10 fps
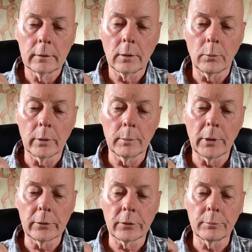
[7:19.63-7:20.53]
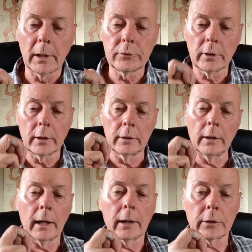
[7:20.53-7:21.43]
Don't worry about the smudging and
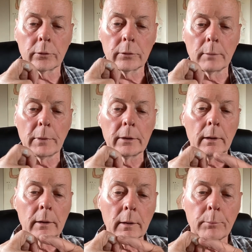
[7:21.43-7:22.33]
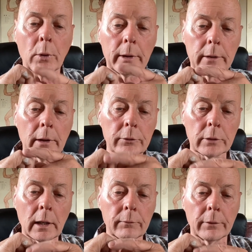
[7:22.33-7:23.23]
the accuracy, but the point does
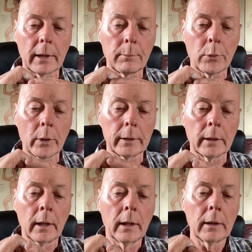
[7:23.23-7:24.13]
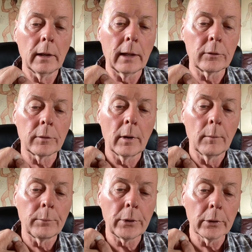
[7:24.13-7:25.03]
cover that point. That's
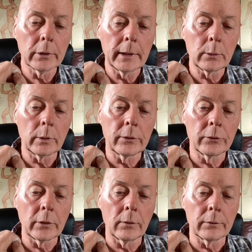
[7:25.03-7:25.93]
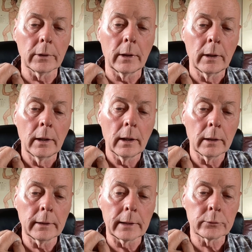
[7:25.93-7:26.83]
pure liquid silver
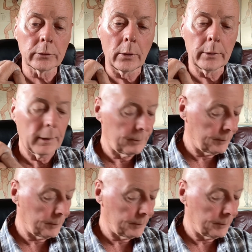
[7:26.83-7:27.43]
electrode.